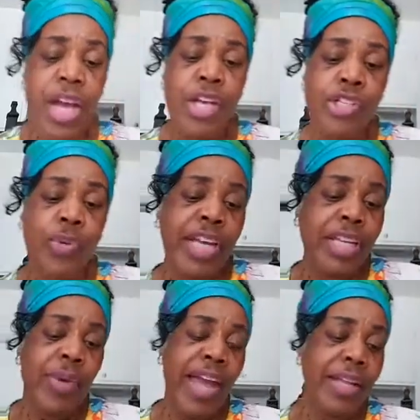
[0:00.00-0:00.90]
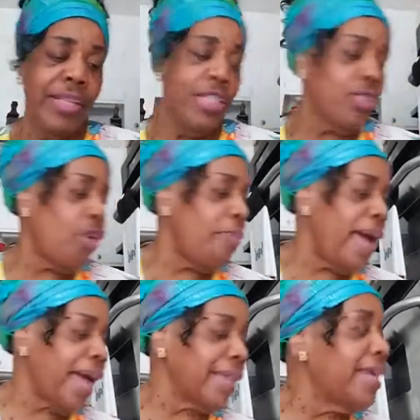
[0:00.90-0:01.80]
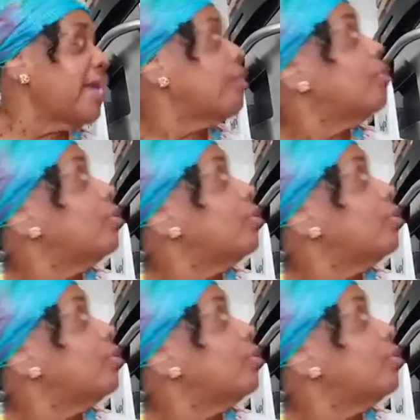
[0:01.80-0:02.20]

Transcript: So anyway, let's go back now,